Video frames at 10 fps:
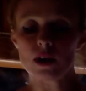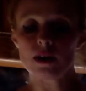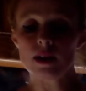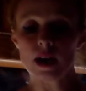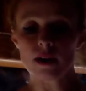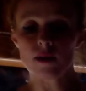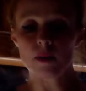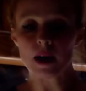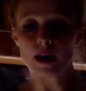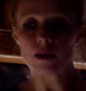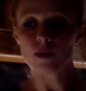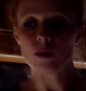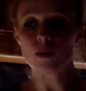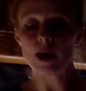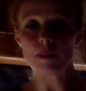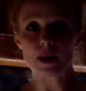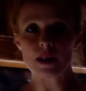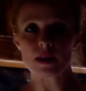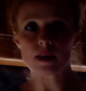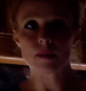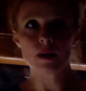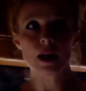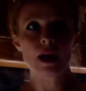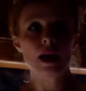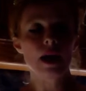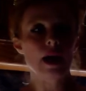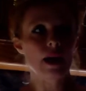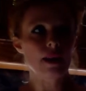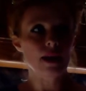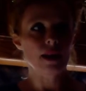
death by weapons, and then